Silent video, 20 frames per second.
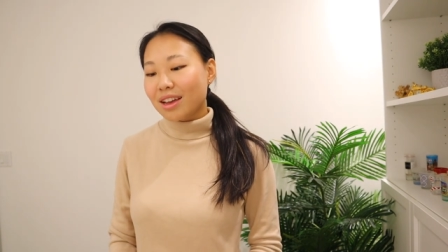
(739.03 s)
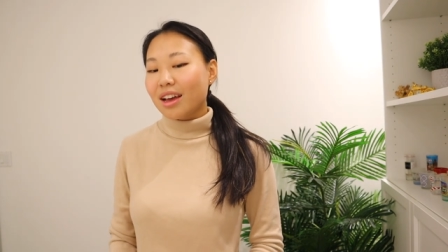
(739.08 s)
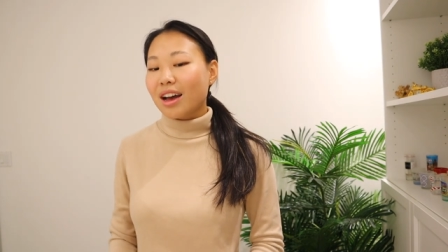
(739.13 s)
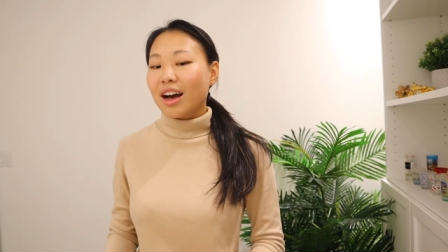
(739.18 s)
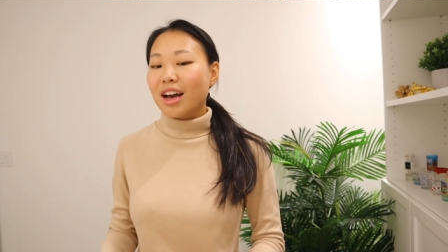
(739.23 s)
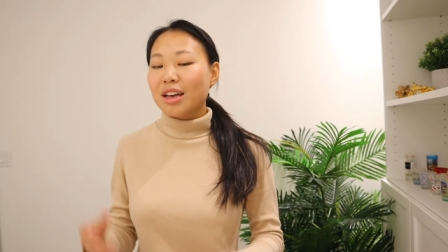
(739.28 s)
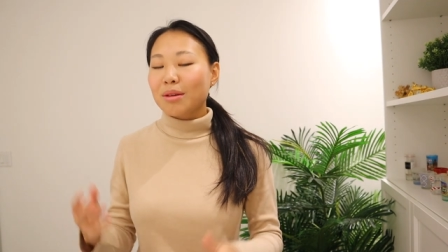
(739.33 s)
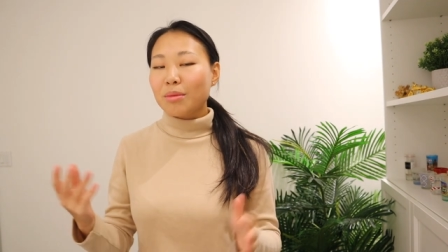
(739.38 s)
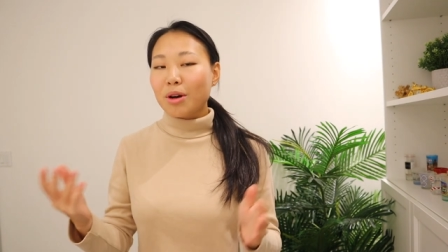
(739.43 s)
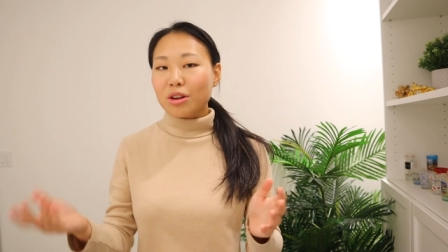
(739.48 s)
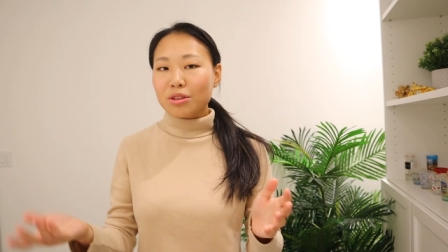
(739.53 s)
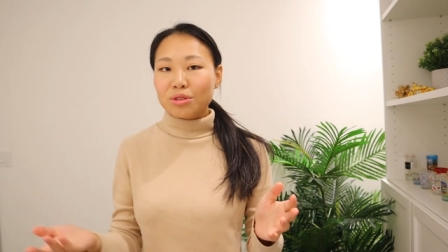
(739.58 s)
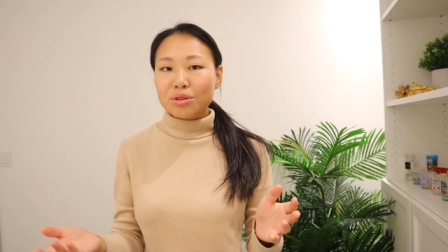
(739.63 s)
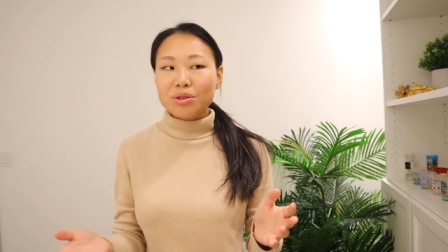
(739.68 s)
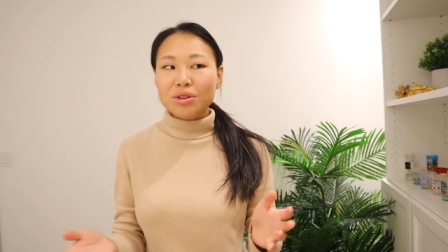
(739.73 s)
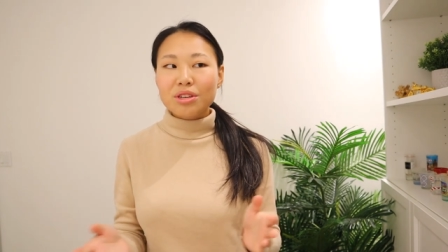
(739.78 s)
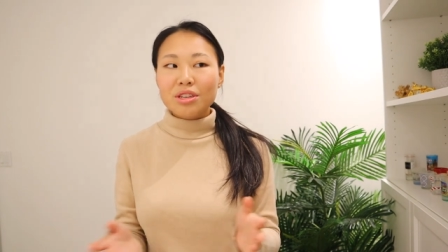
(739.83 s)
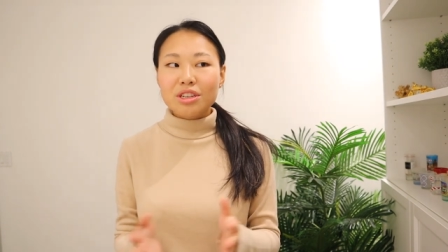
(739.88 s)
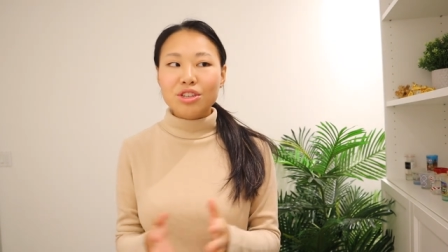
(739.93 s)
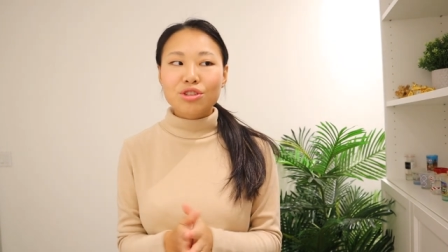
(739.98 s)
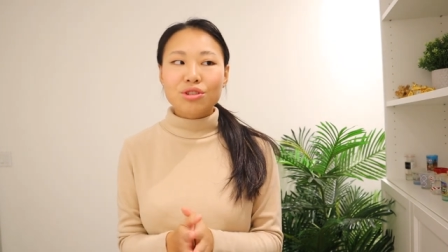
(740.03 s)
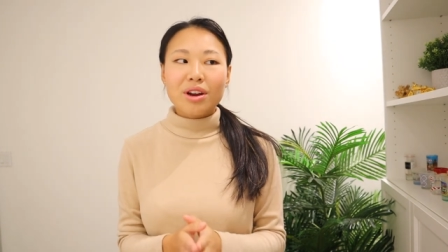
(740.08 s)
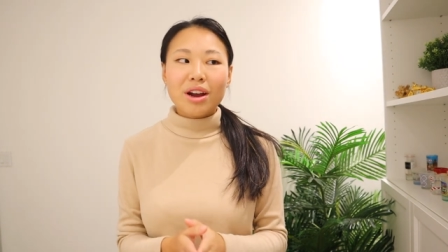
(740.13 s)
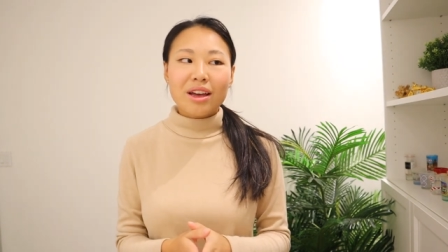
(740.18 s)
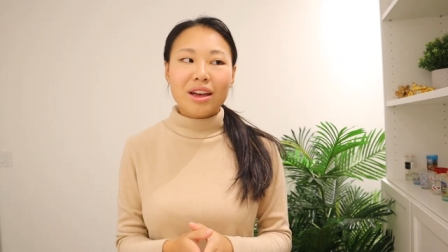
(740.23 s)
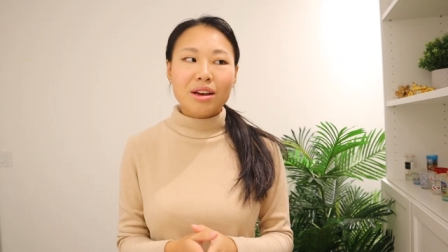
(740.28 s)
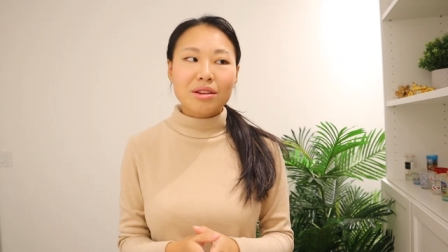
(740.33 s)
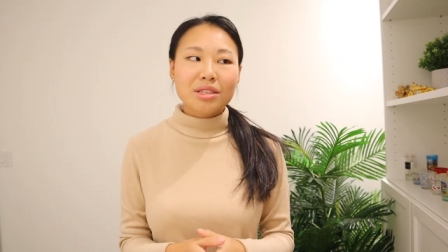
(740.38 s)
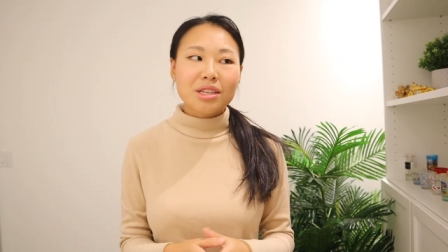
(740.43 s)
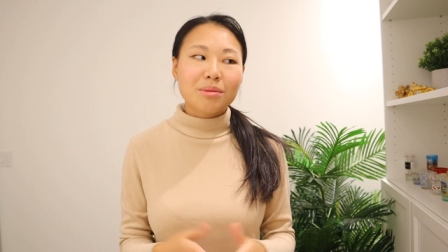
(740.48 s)
I am also going to
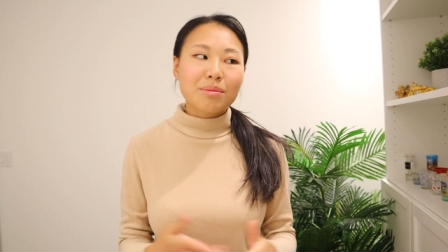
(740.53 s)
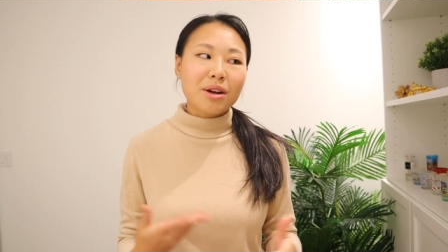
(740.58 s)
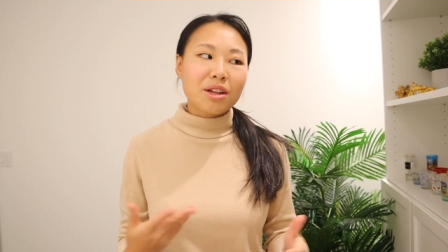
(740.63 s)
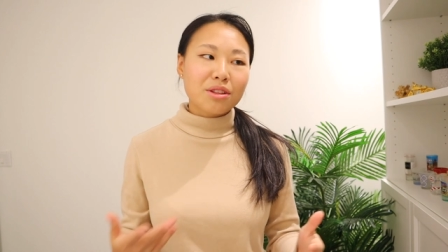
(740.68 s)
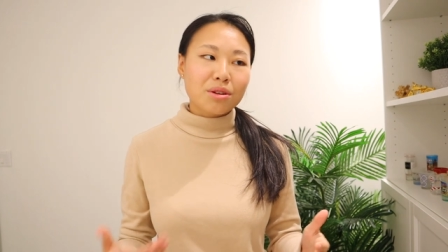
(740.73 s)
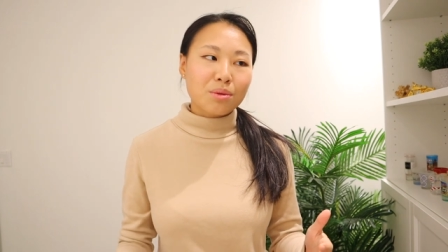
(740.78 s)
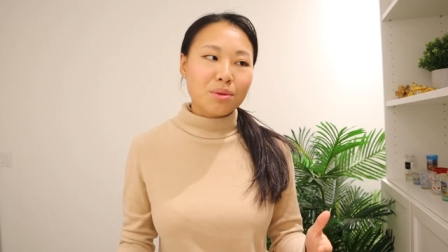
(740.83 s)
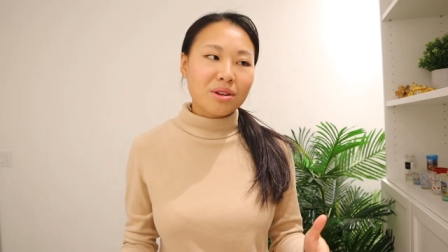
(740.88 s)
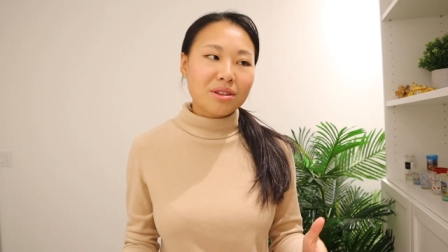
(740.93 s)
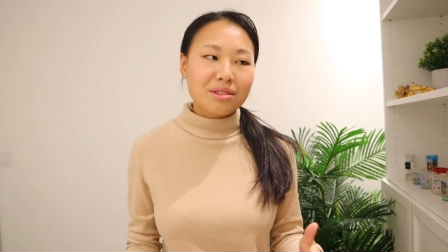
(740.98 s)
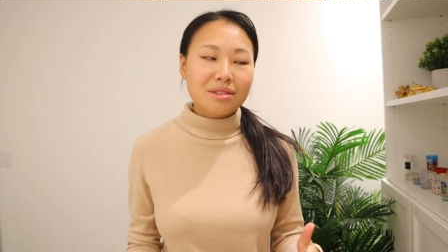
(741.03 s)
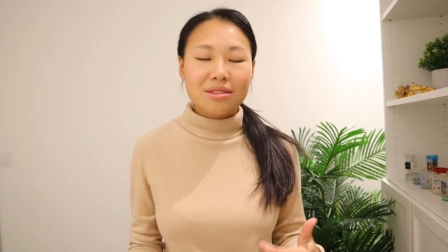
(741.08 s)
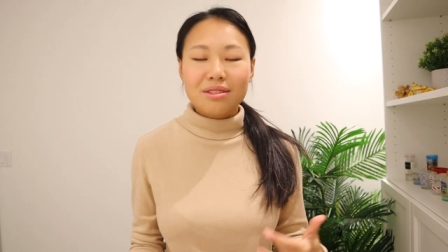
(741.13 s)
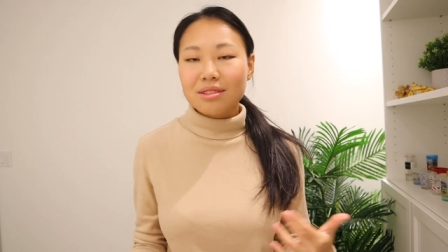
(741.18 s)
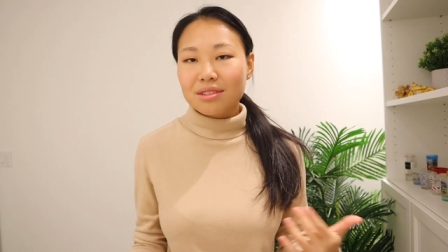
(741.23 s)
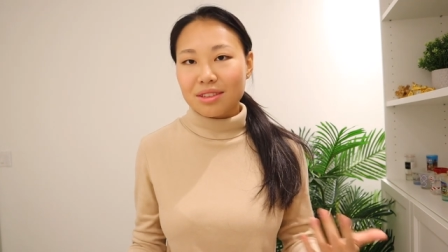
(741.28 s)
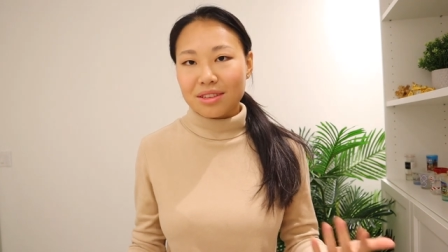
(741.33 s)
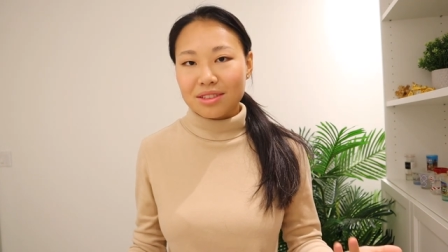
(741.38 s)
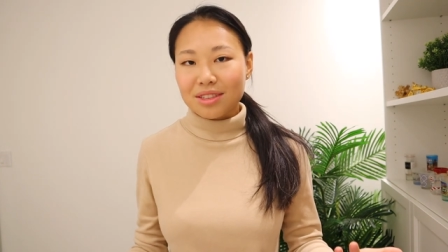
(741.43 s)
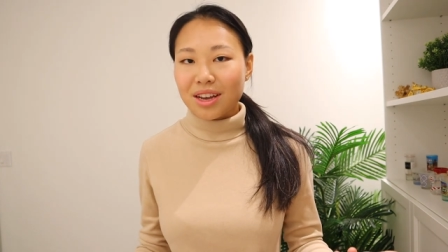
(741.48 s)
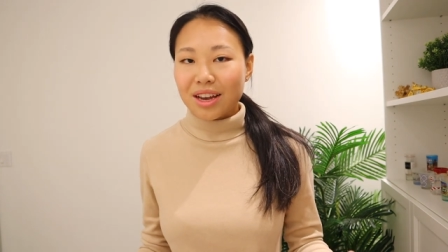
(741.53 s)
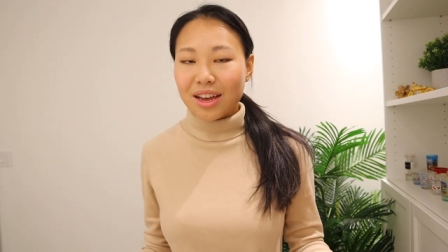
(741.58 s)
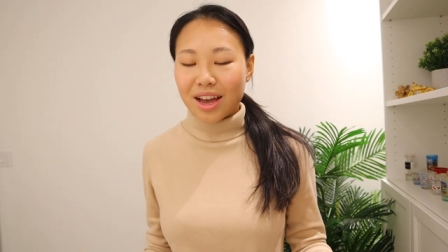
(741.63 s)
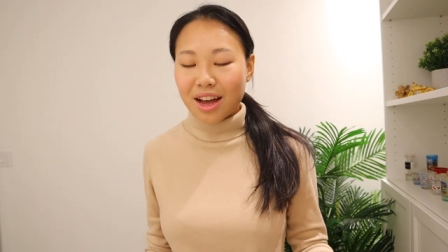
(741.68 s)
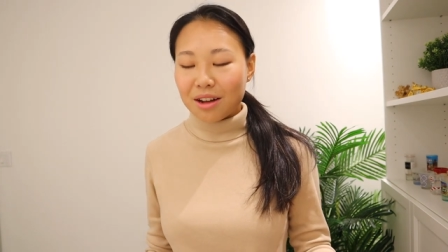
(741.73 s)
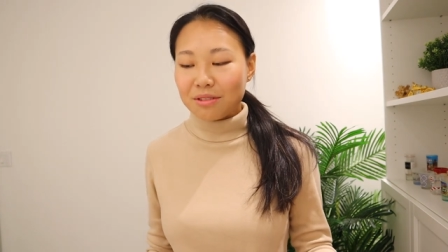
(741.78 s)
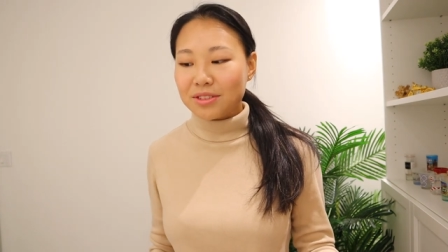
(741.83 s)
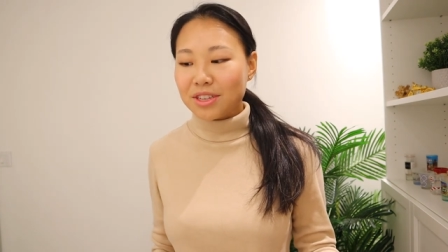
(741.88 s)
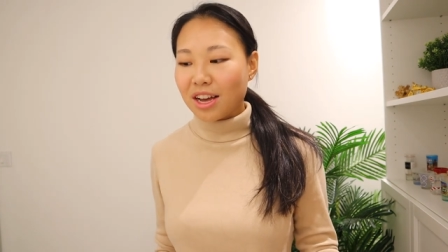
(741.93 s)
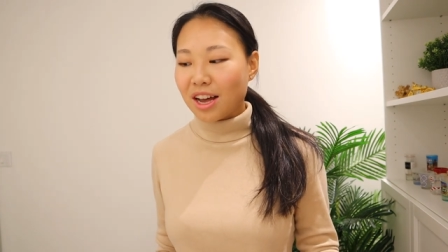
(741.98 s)
try out some other ones since I
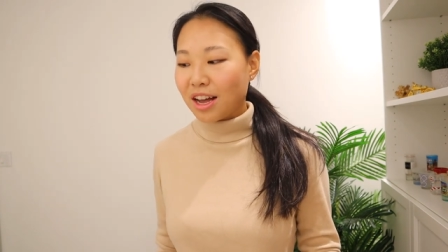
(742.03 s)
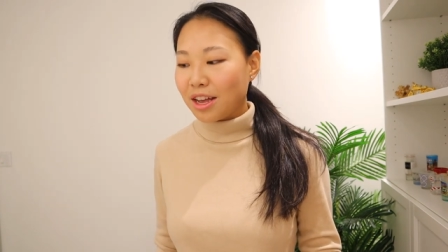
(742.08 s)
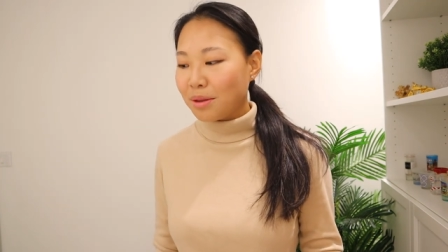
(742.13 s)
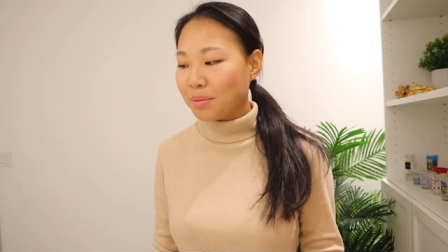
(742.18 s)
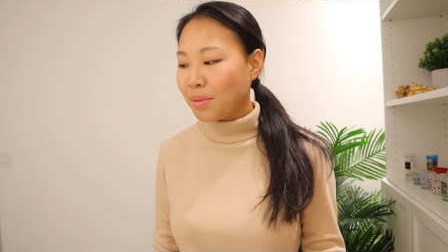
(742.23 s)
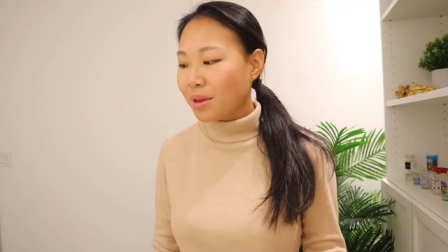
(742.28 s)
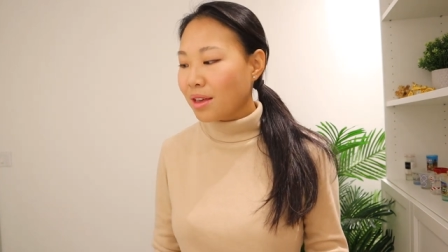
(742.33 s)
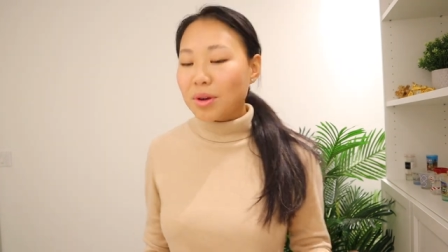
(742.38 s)
have time.